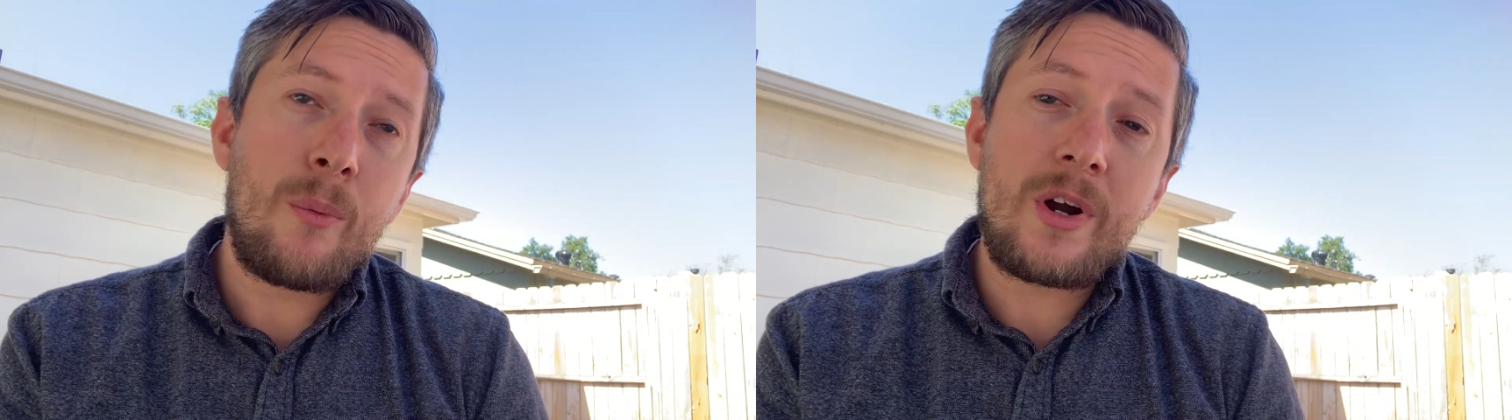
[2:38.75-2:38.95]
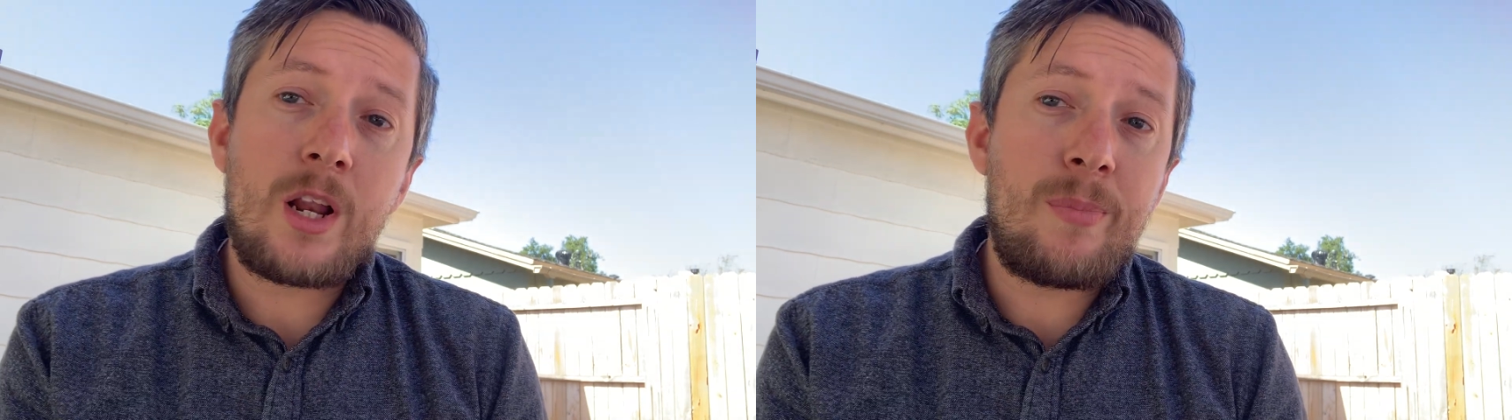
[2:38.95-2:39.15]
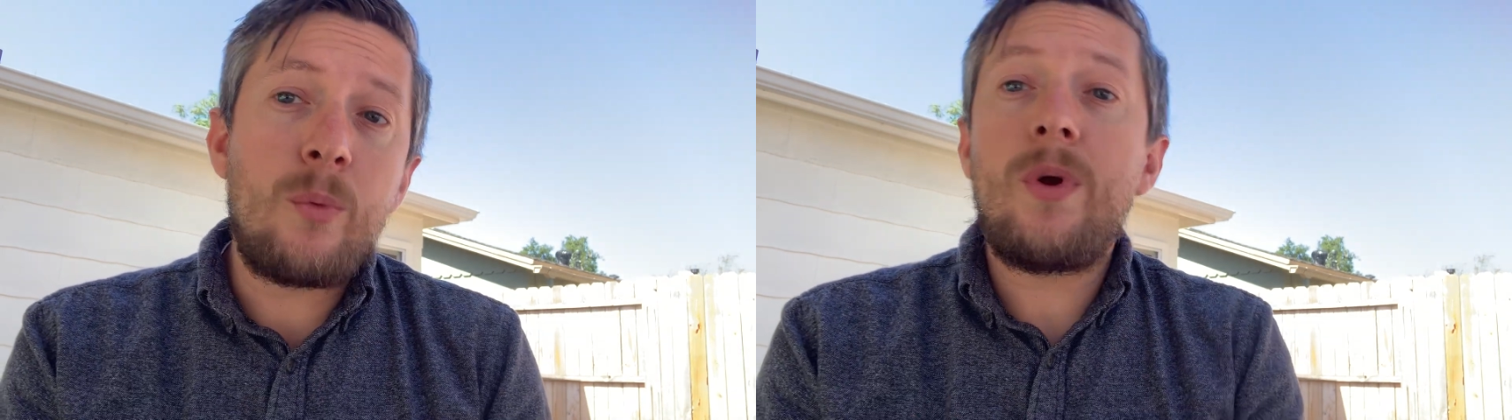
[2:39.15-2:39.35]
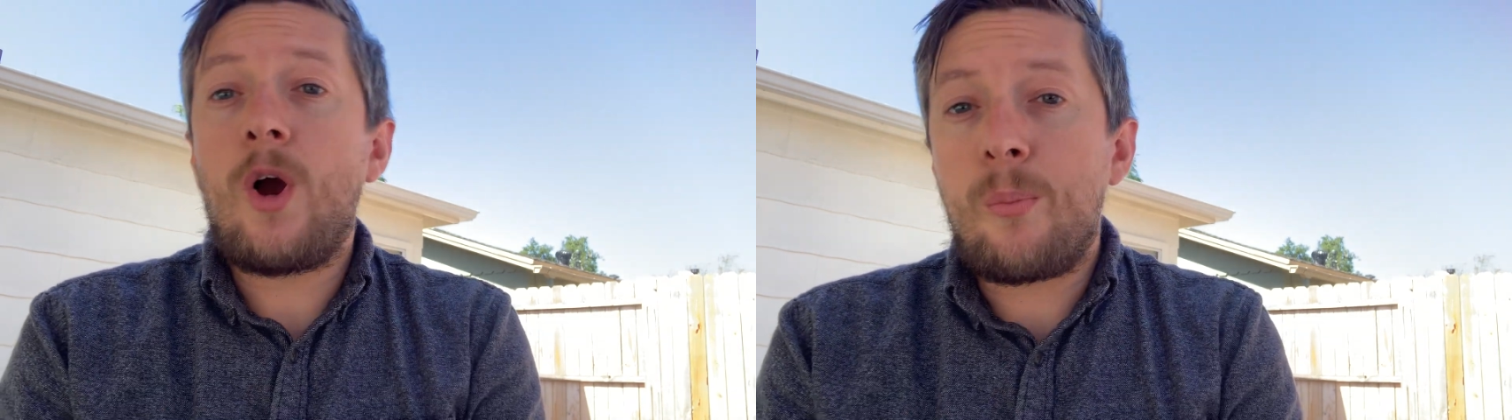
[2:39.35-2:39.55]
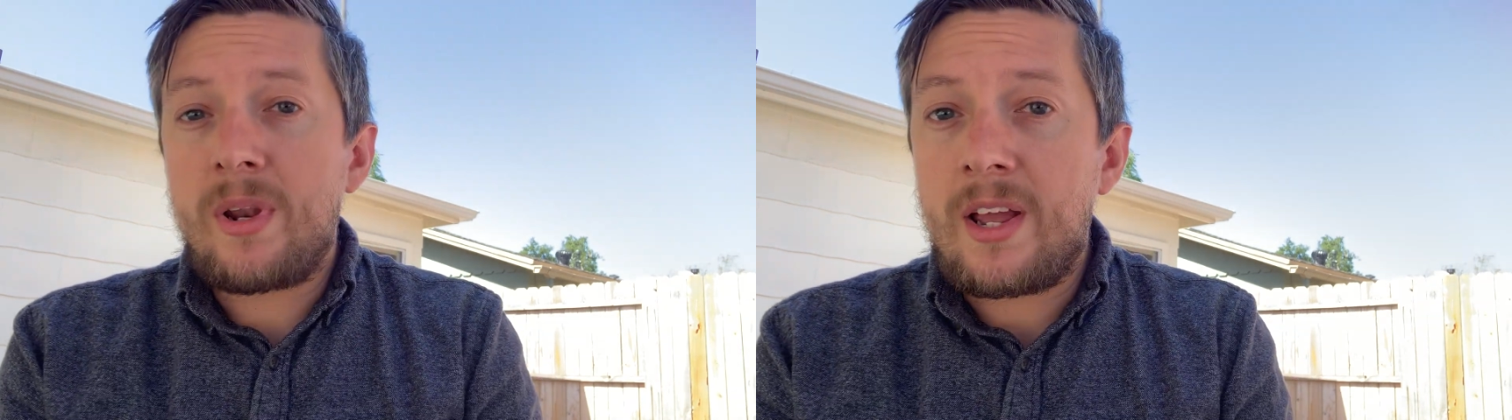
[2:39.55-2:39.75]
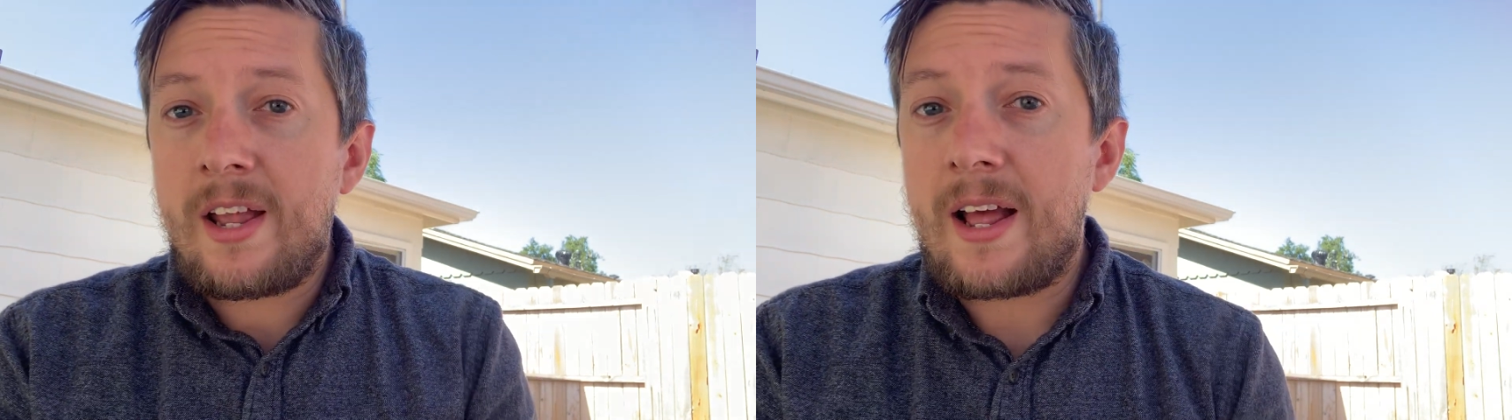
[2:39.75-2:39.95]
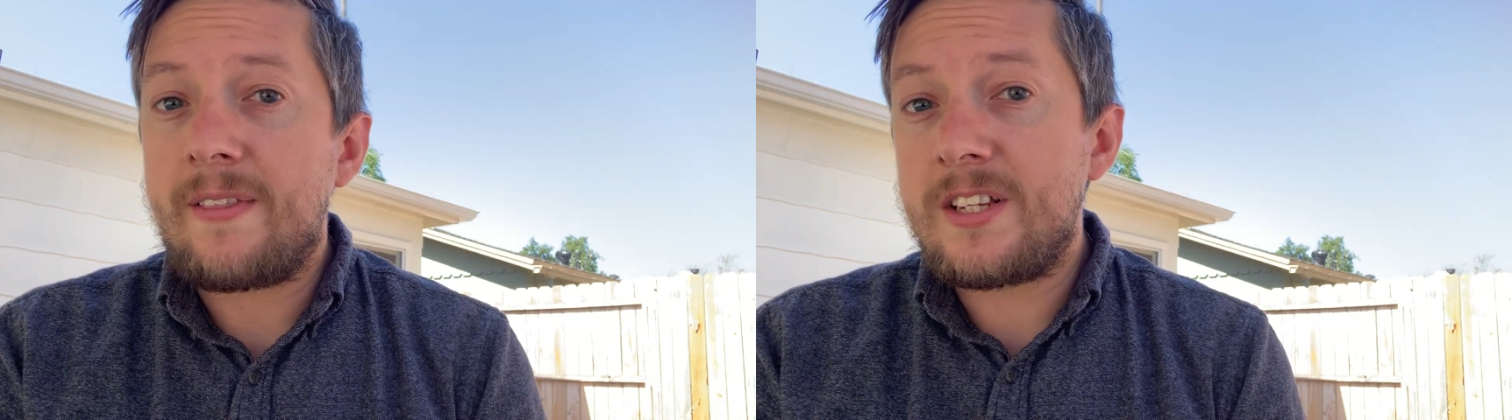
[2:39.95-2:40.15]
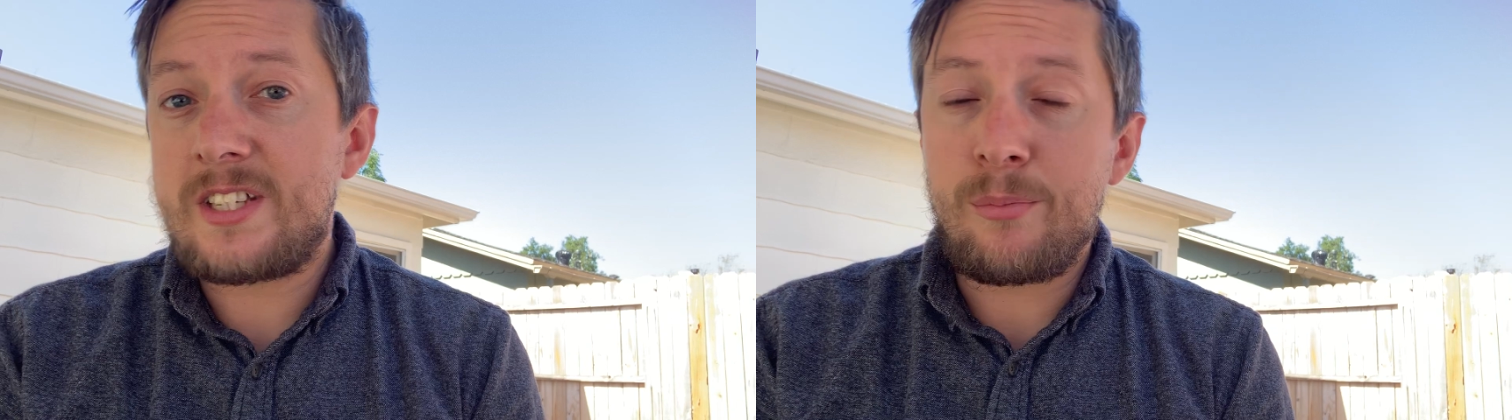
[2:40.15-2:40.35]
we're going to be reopening it
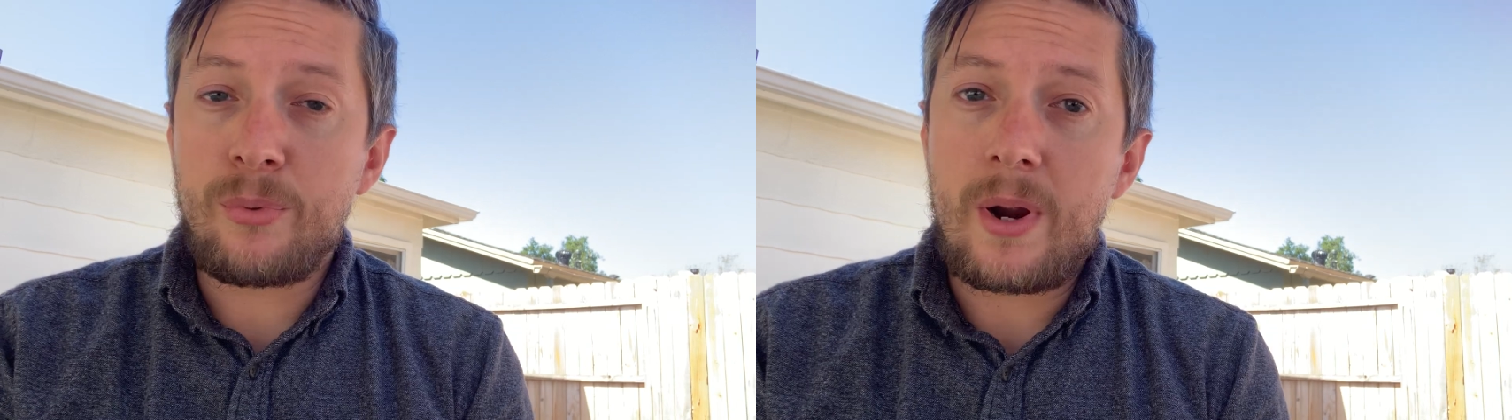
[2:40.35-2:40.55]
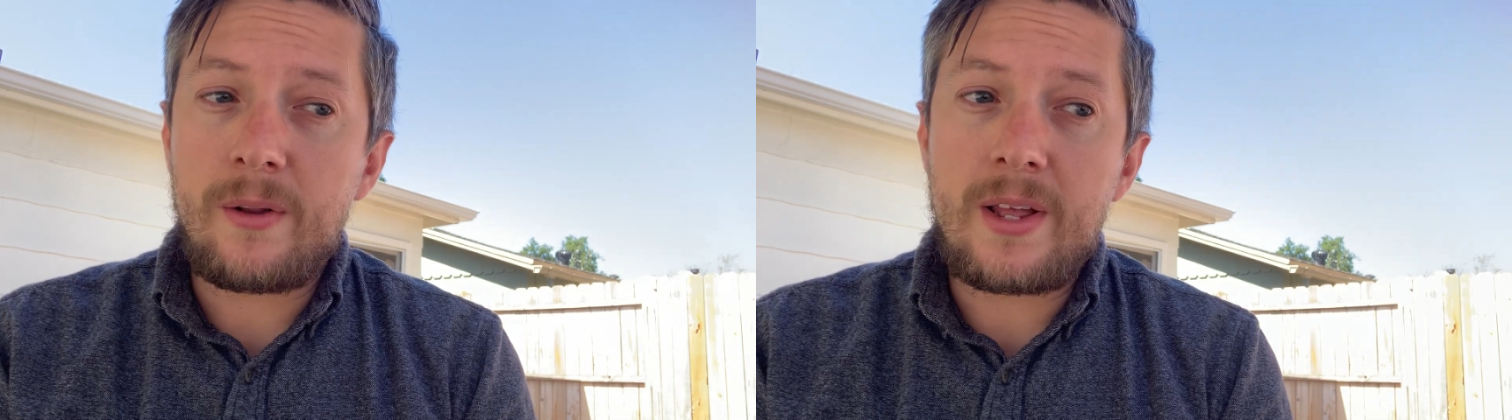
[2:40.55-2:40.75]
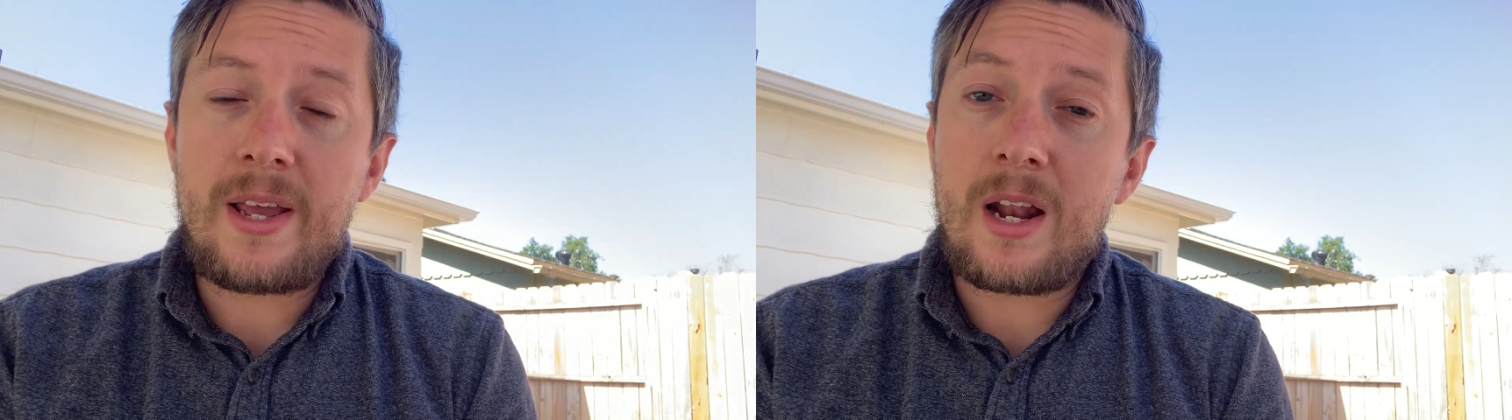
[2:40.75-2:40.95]
at least temporarily,